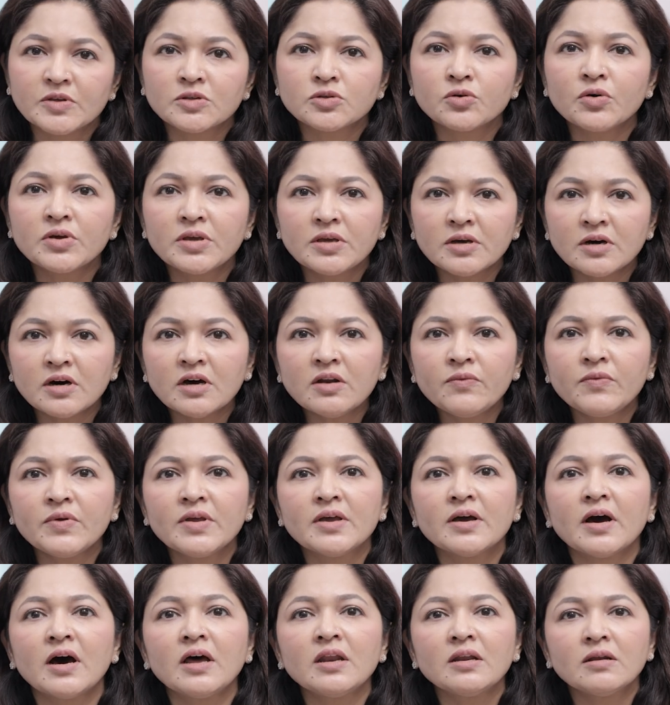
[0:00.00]
So here
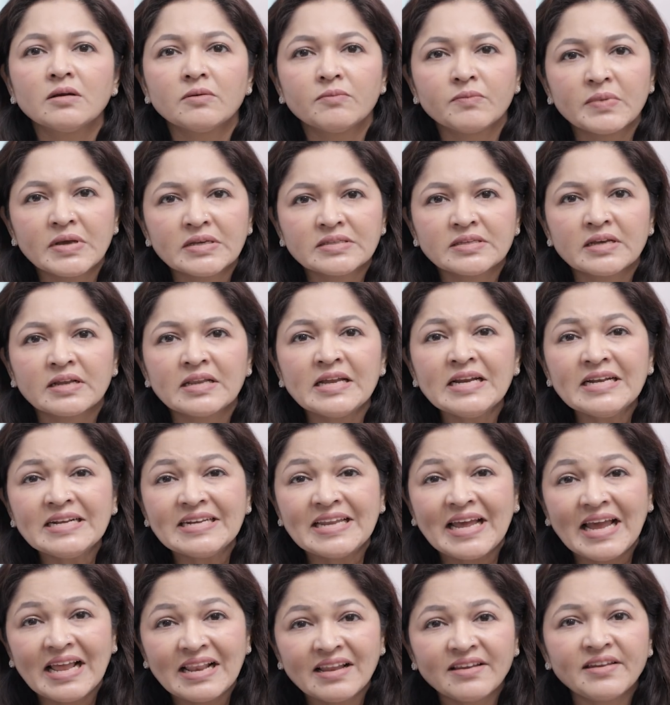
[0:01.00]
we are basically
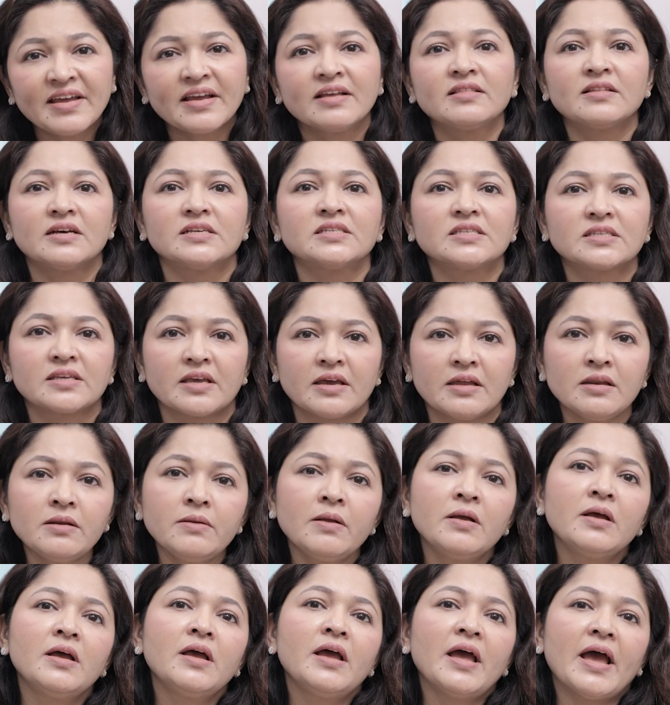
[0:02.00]
tailoring the skin
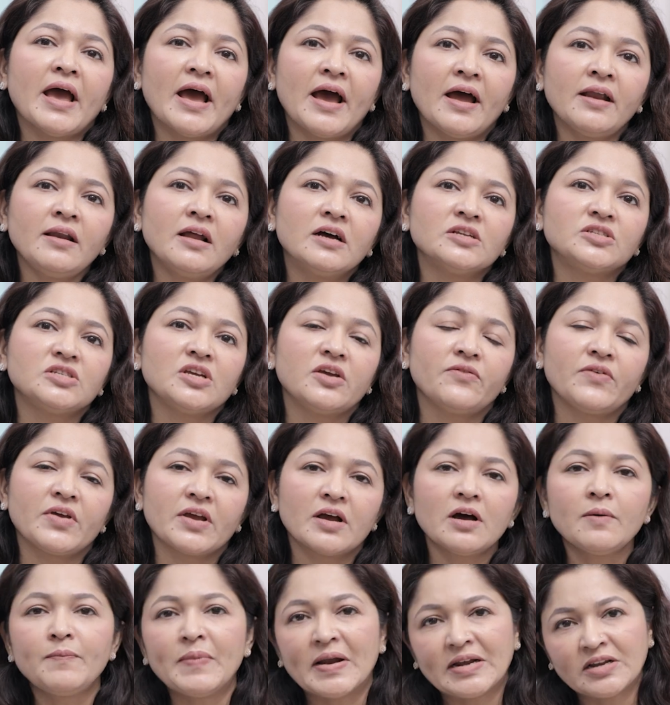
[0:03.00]
and
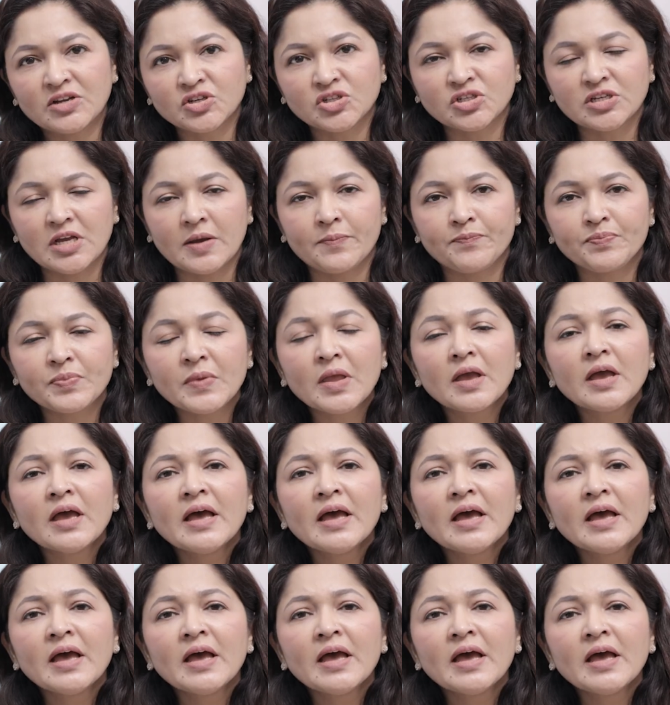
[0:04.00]
achieving a better shape.